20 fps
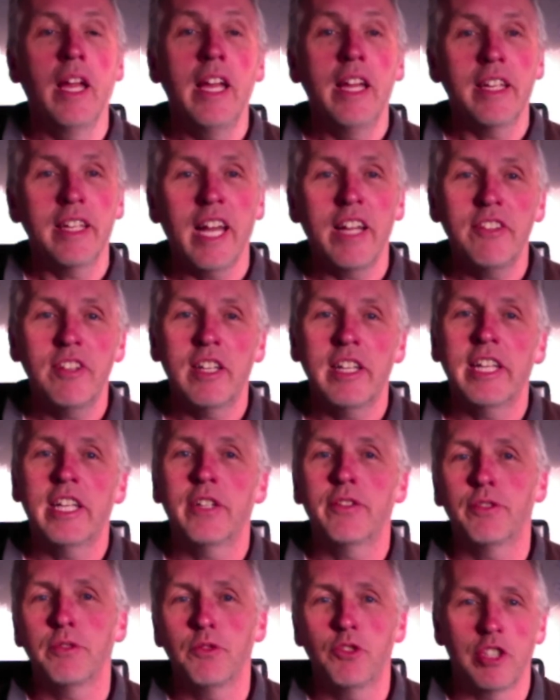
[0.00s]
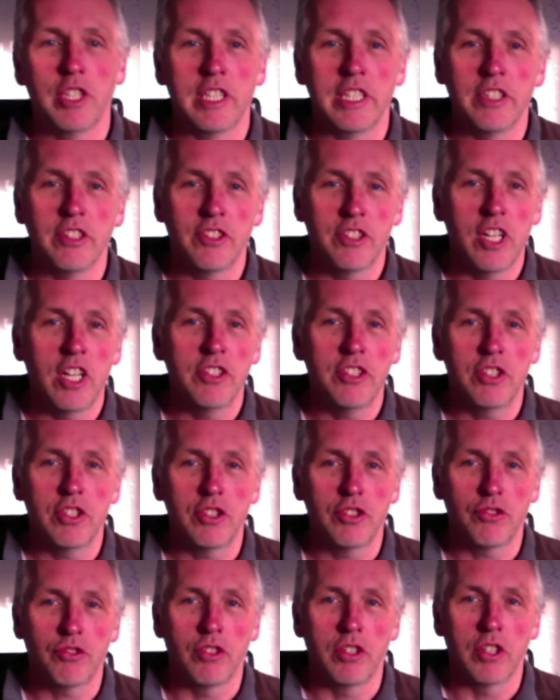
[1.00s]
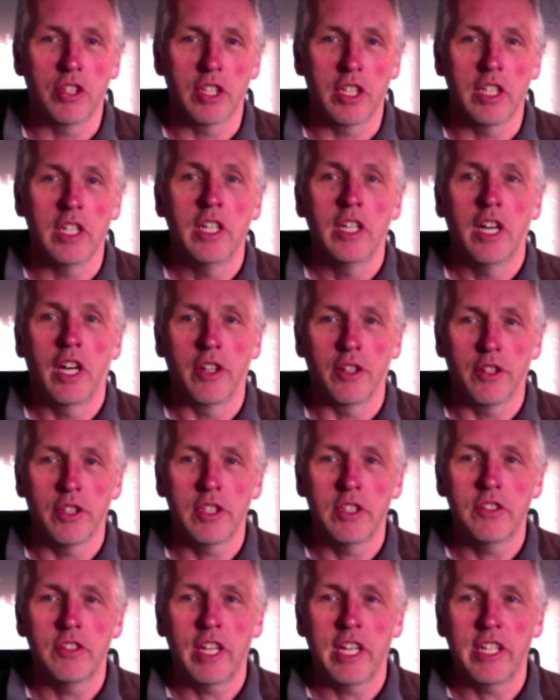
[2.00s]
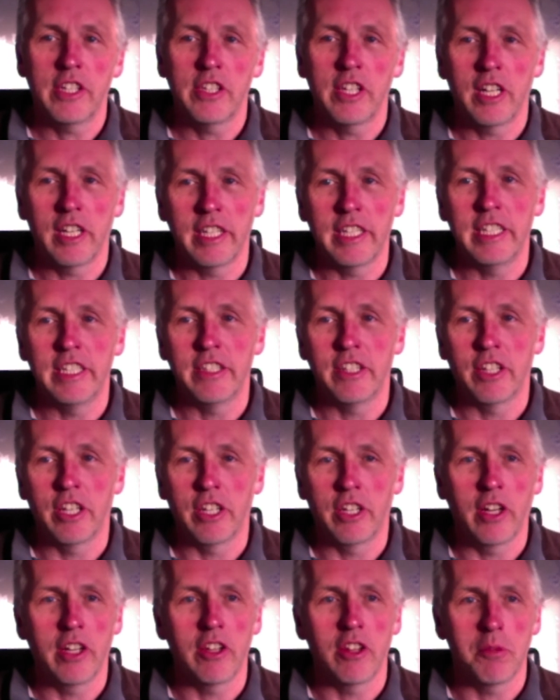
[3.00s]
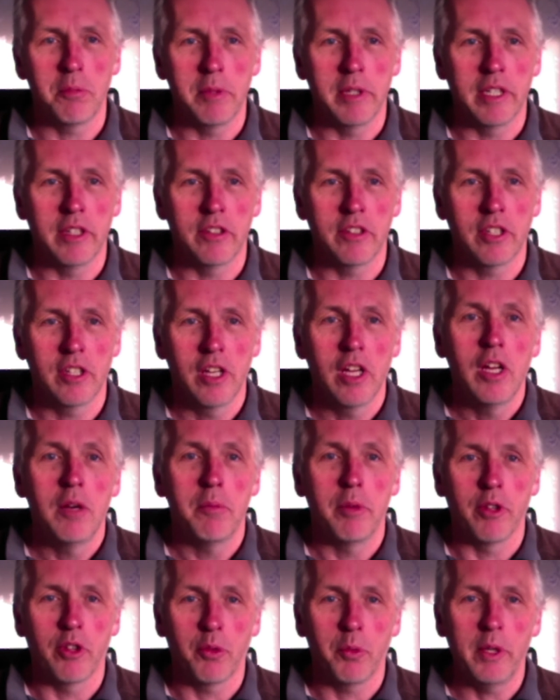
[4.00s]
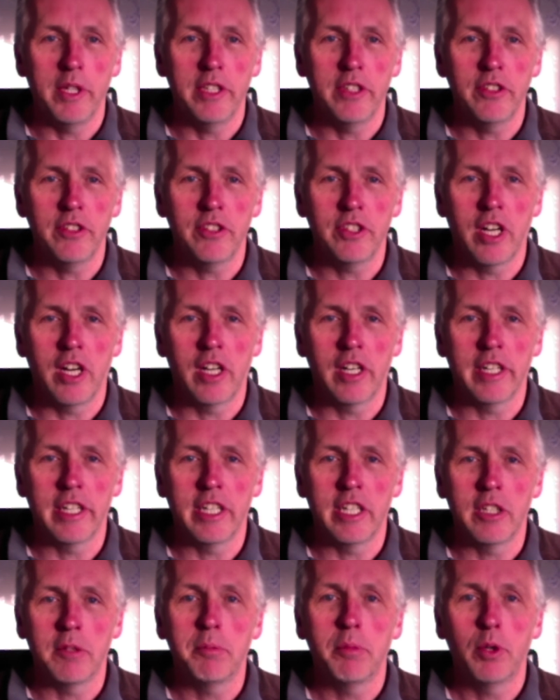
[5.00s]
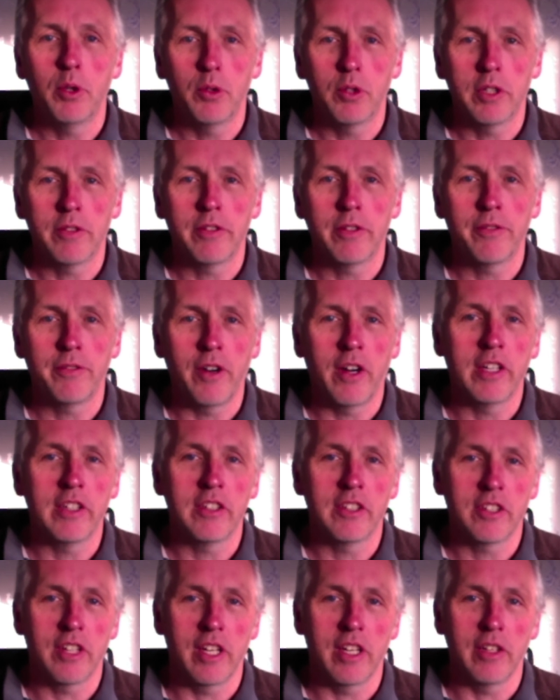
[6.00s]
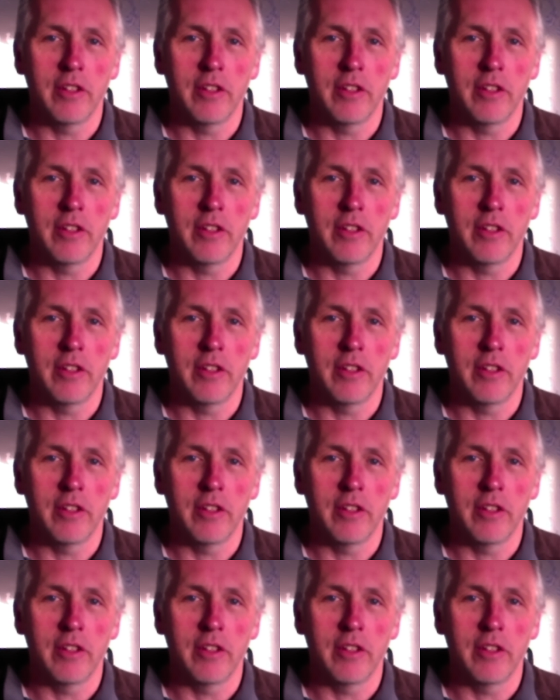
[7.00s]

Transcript: Catolica from Chile started the stronger and could have taken the lead in the ninth minute, but Sweden's Dahlin pulled off a fine save.